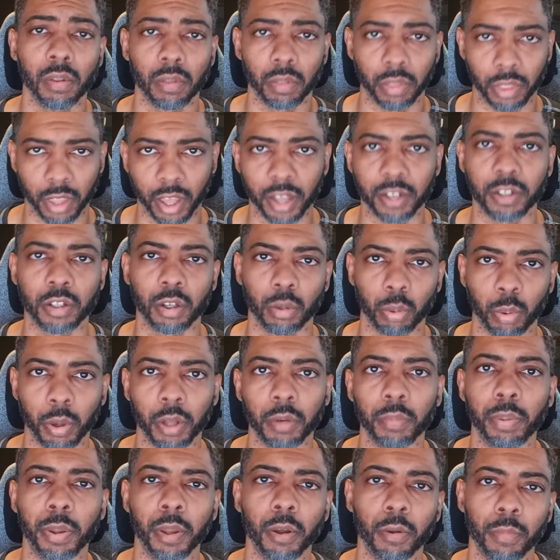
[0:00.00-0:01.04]
that's a red
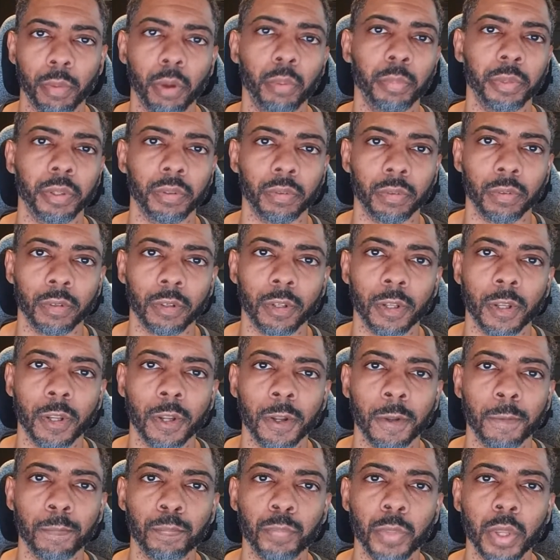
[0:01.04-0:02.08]
pill moment.
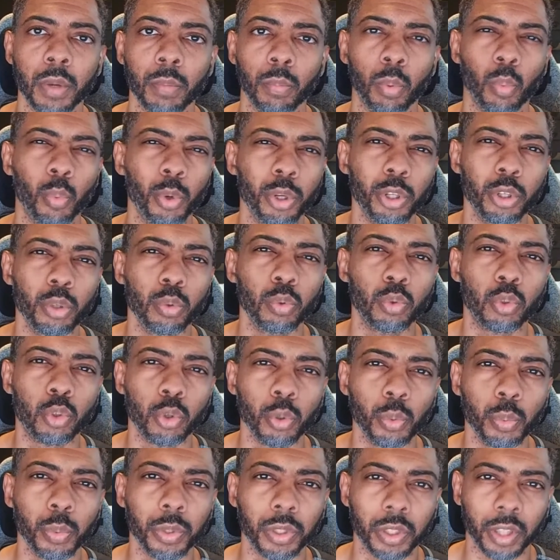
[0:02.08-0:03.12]
But what do you do
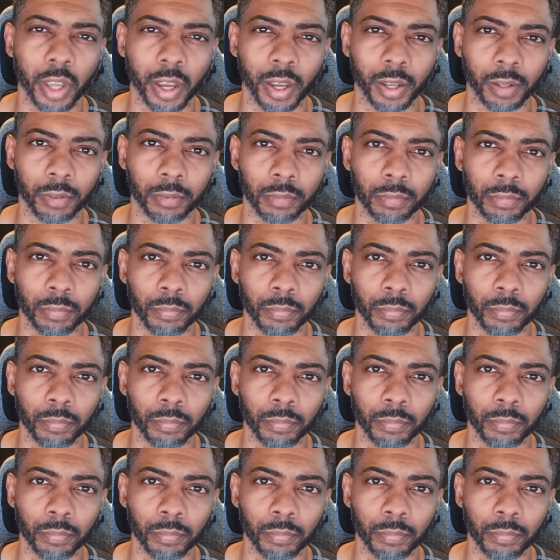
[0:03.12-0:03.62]
with that?